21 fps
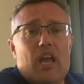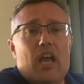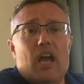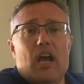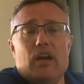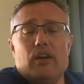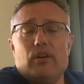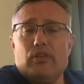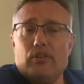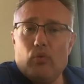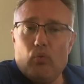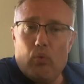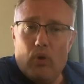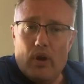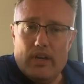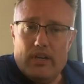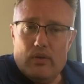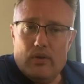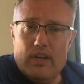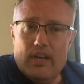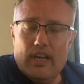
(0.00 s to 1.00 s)
and so when
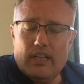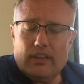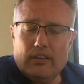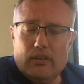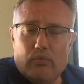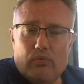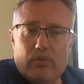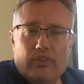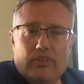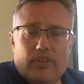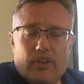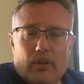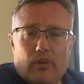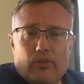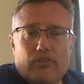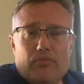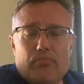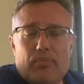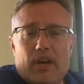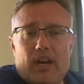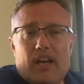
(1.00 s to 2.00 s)
you get the results
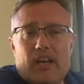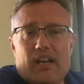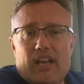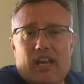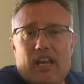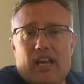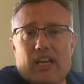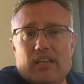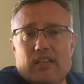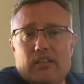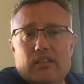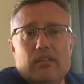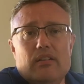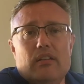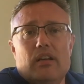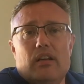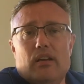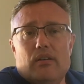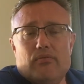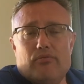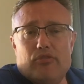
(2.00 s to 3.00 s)
back in
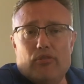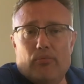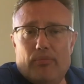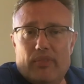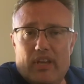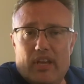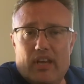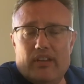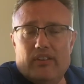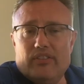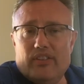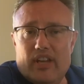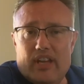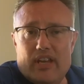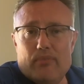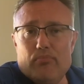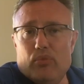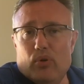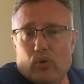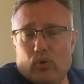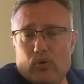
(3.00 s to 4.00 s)
from the
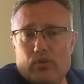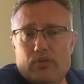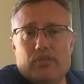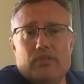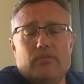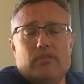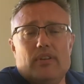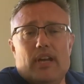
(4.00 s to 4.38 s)
exam board,